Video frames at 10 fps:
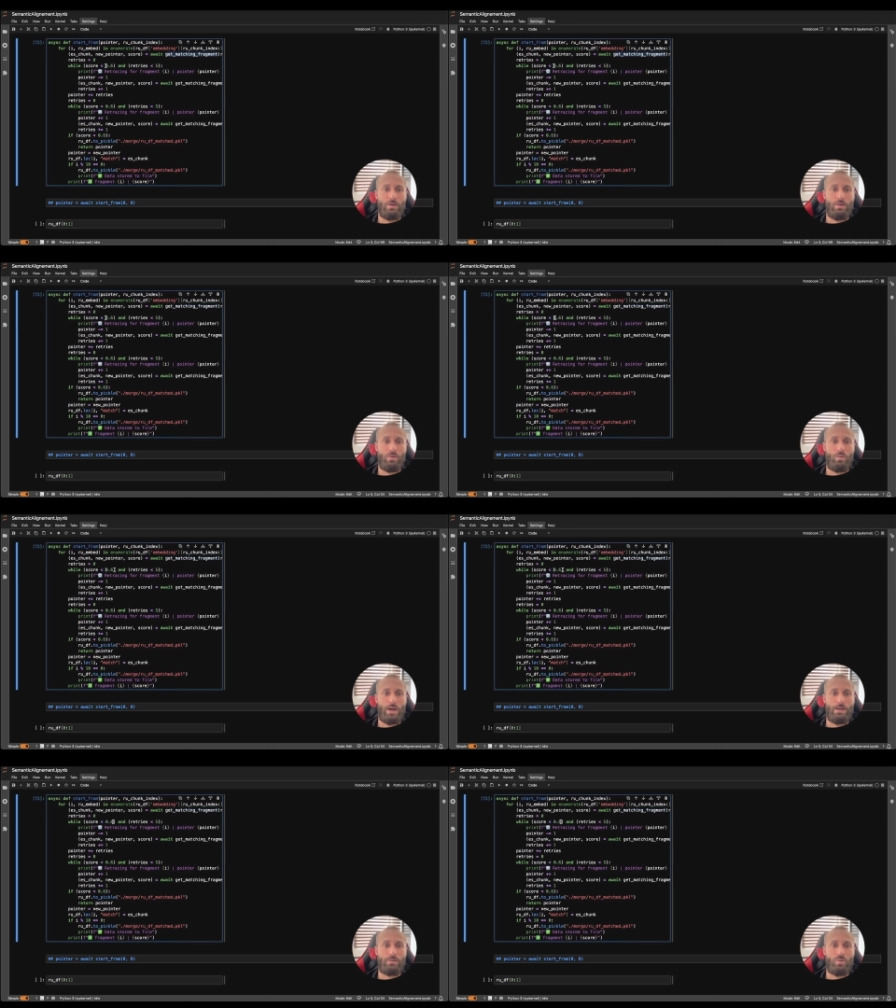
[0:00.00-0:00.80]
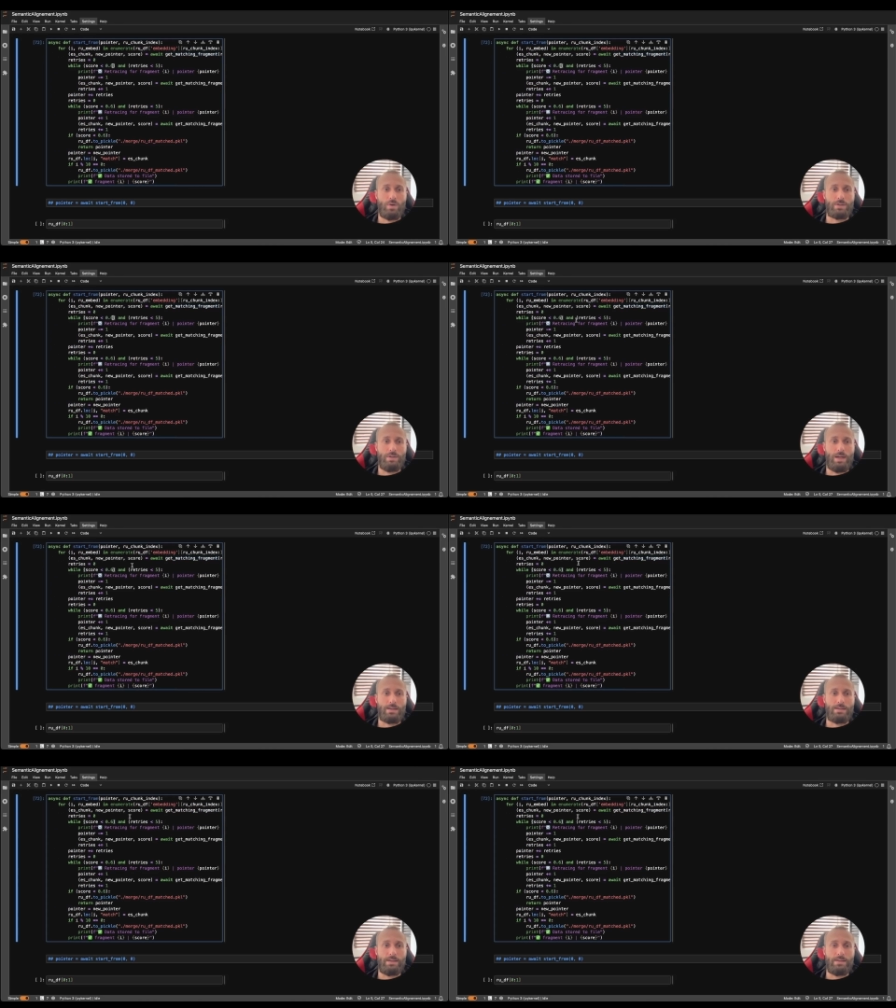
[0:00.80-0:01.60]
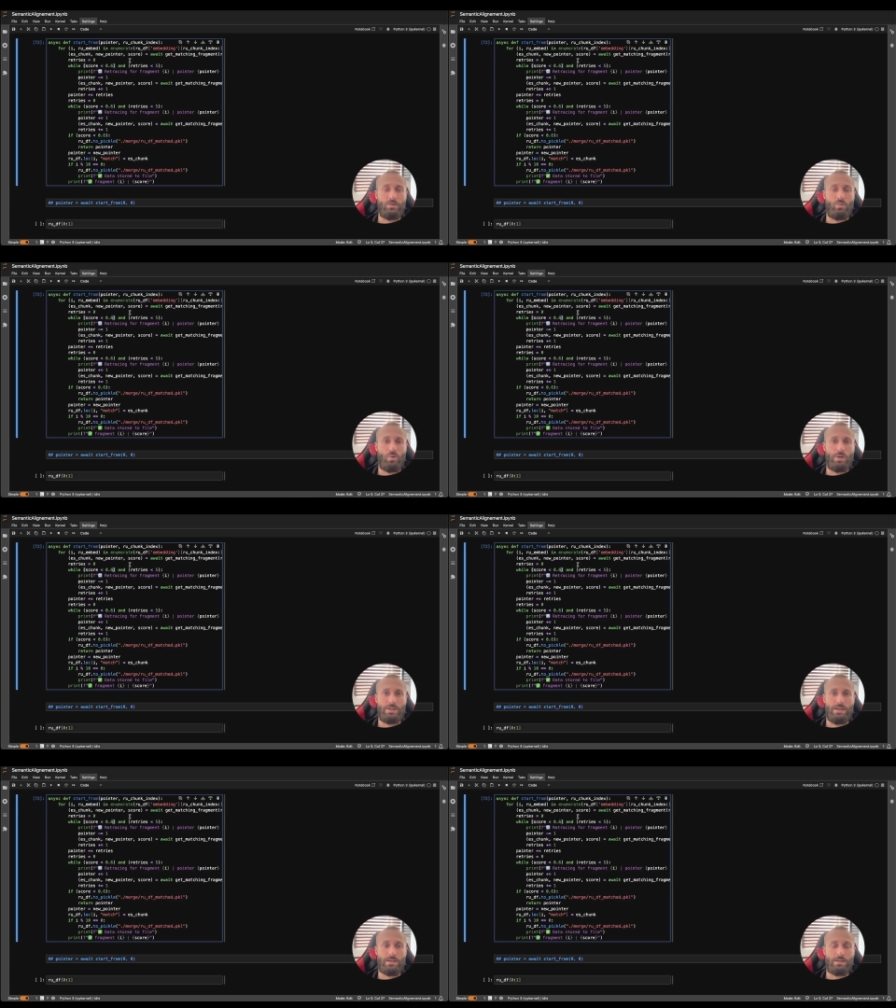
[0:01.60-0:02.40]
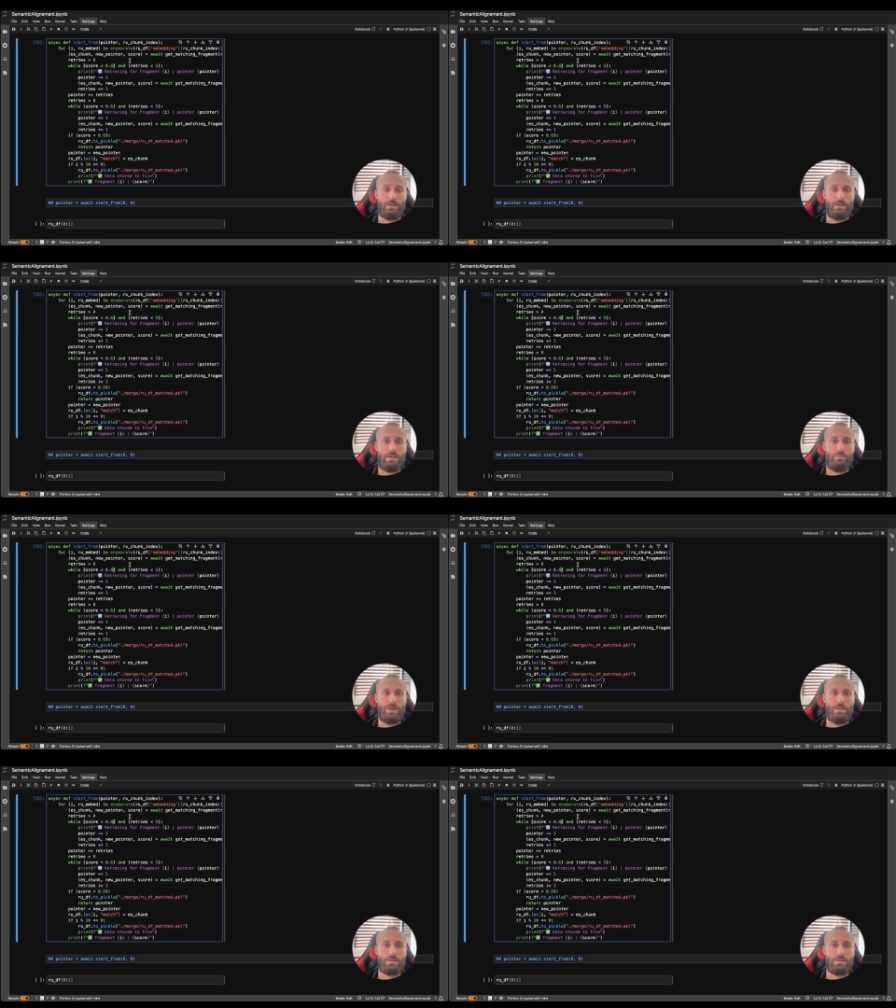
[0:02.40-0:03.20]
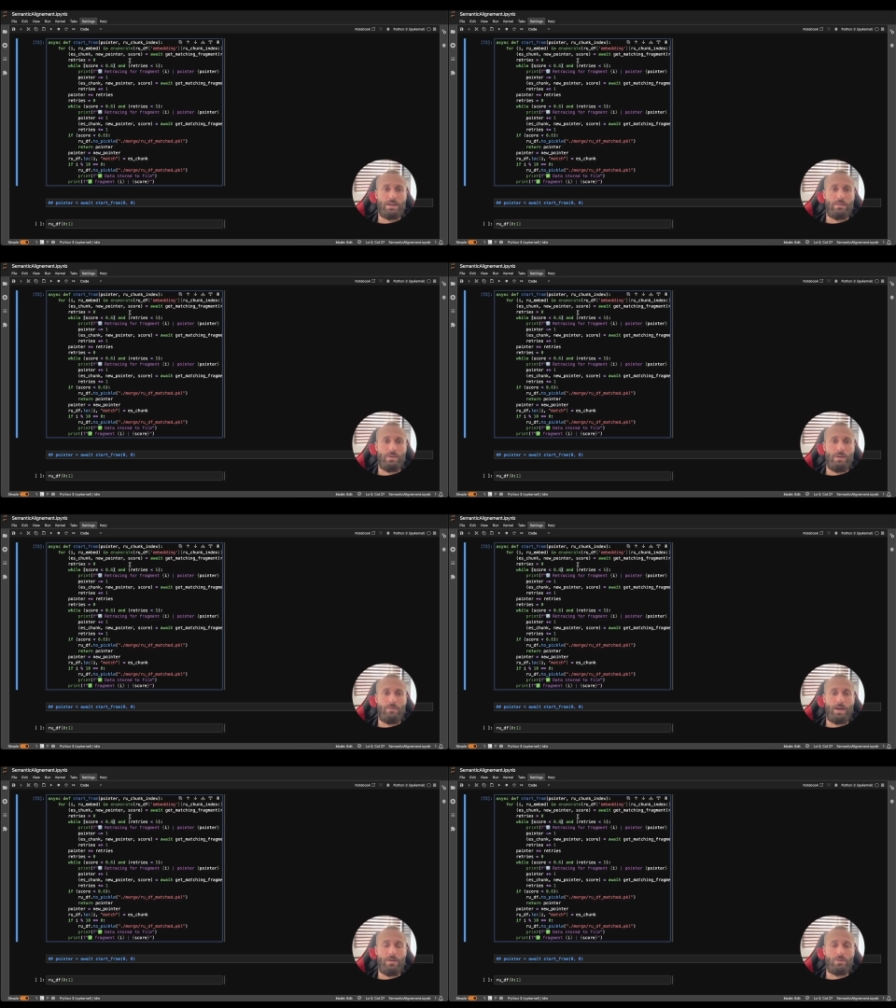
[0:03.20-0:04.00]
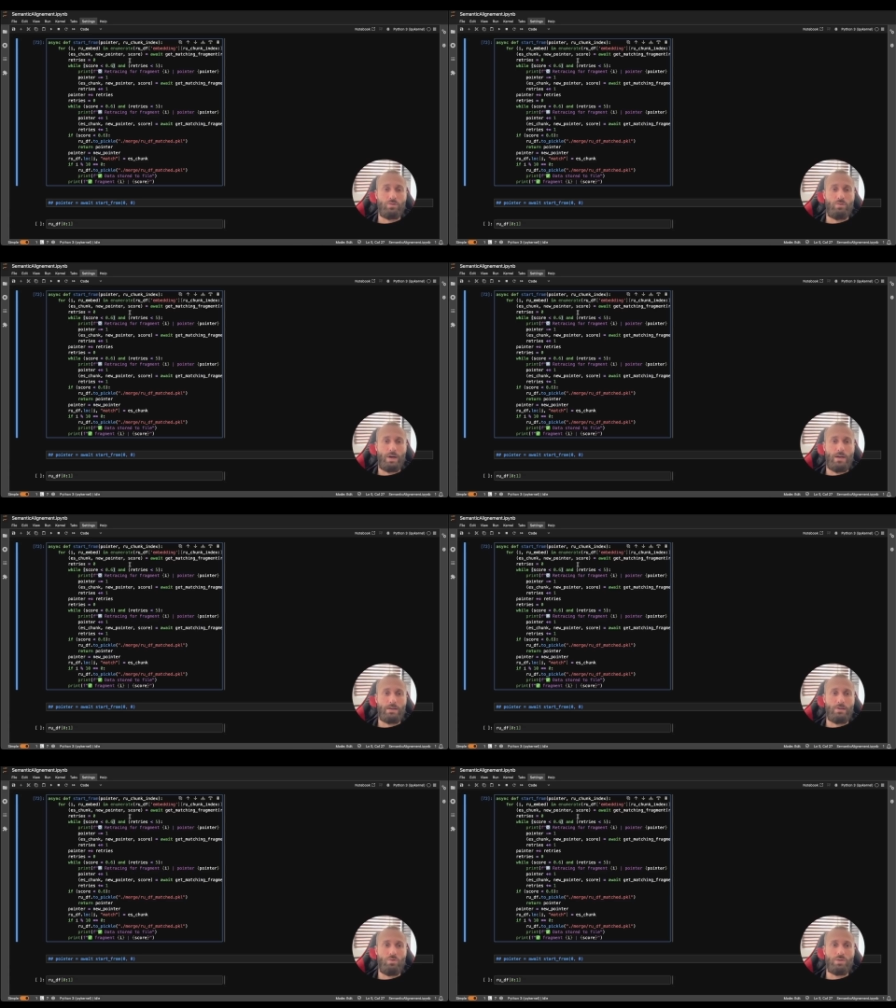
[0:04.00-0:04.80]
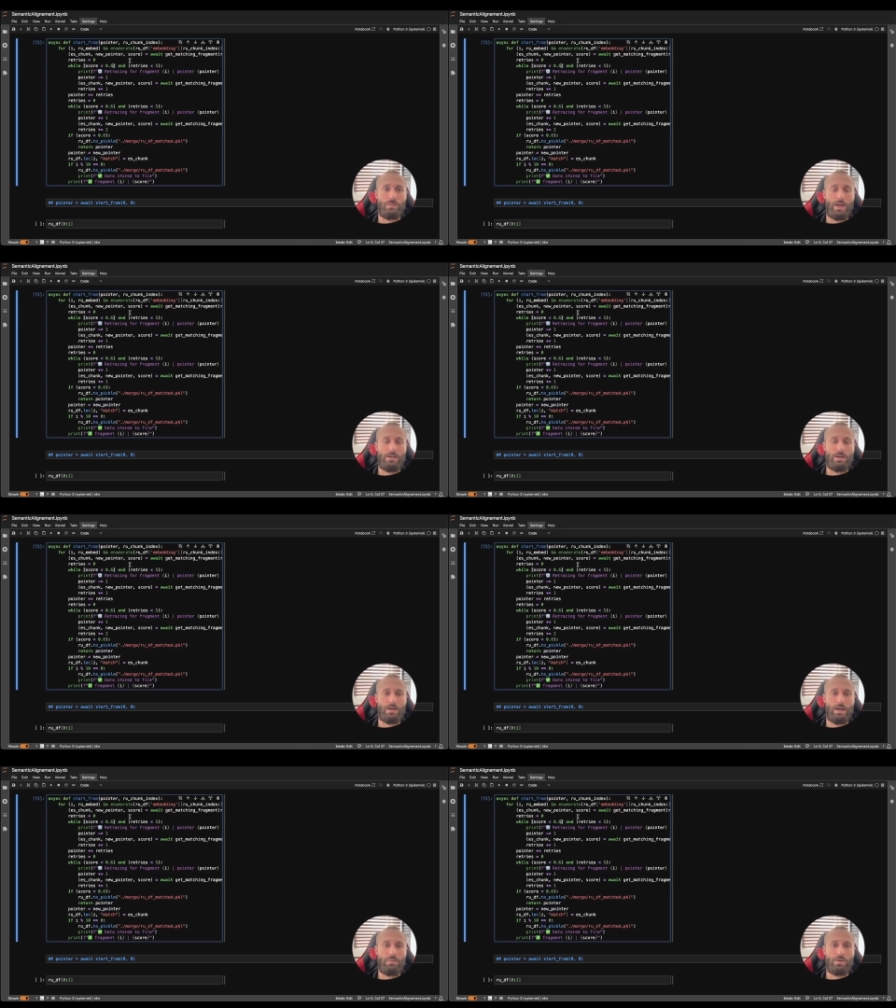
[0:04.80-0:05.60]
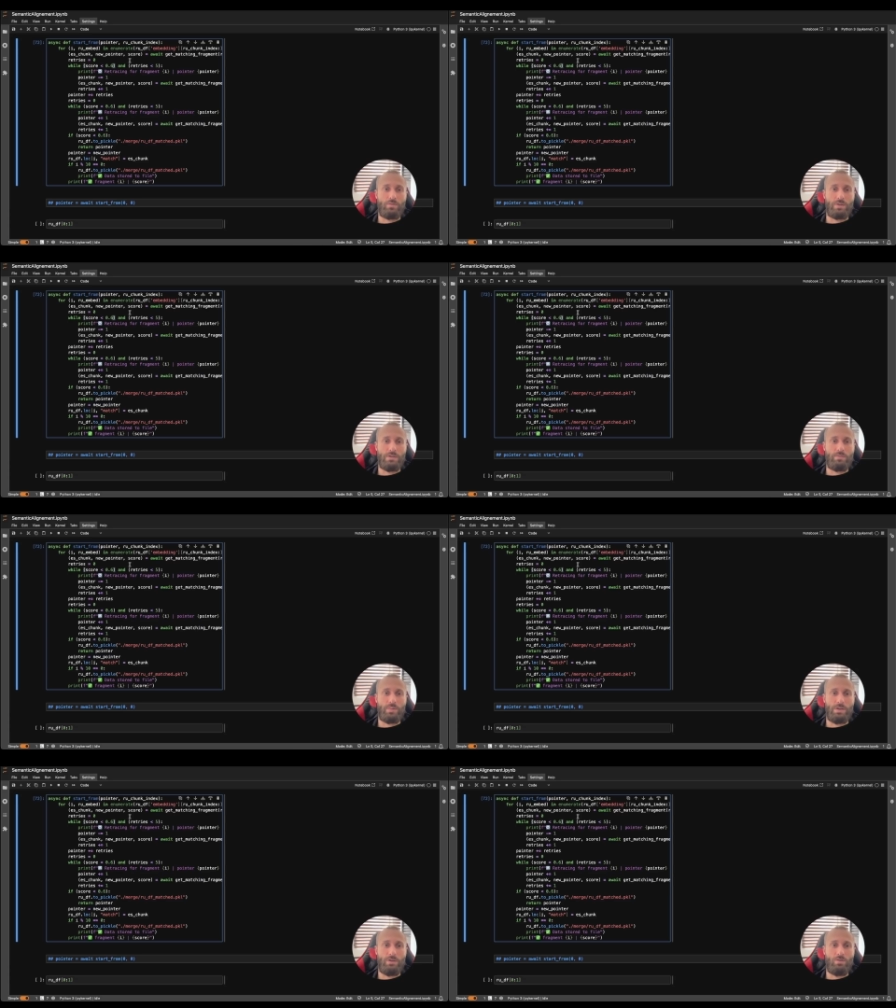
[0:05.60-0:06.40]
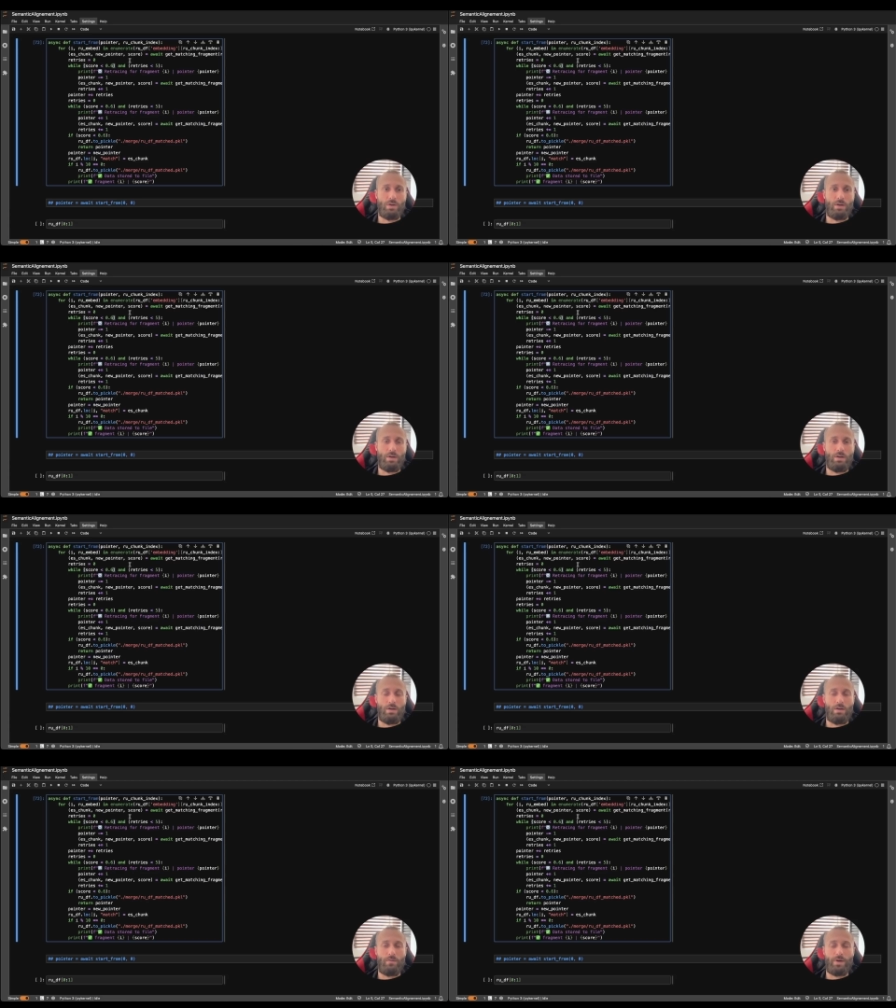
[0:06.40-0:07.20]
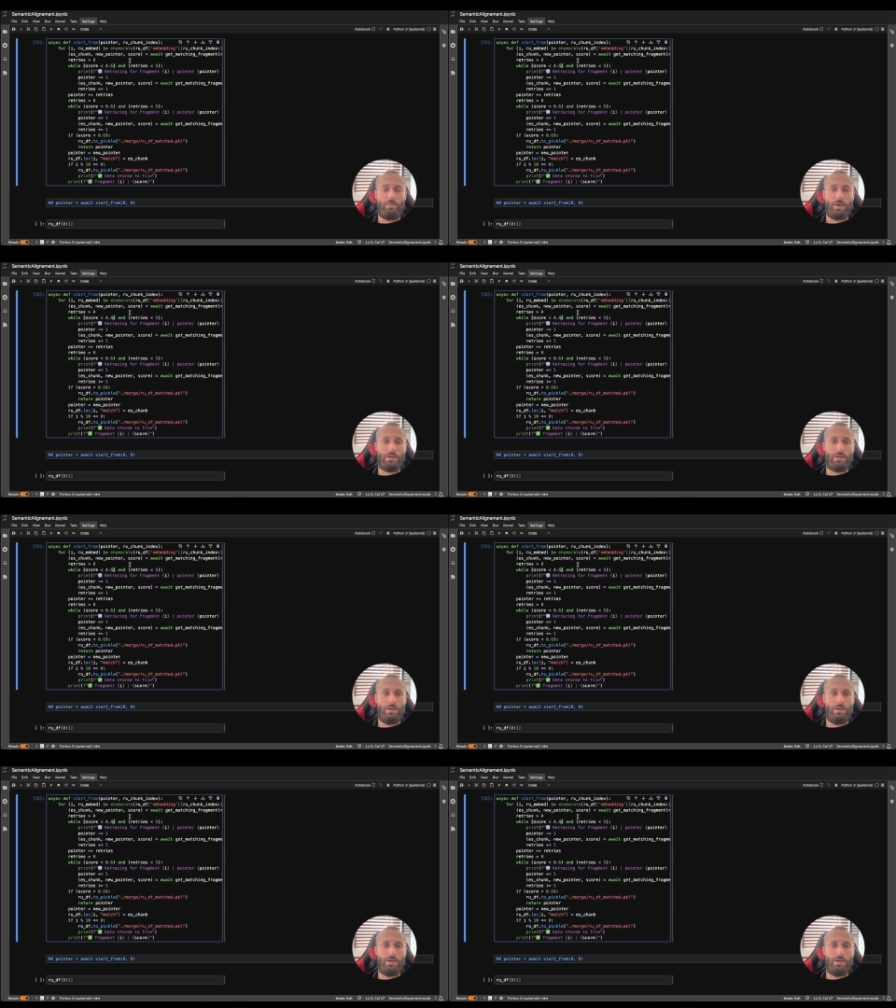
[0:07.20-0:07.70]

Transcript: when it was less than 0.6, it means that we failed to find a good semantic alignment for this particular fragment.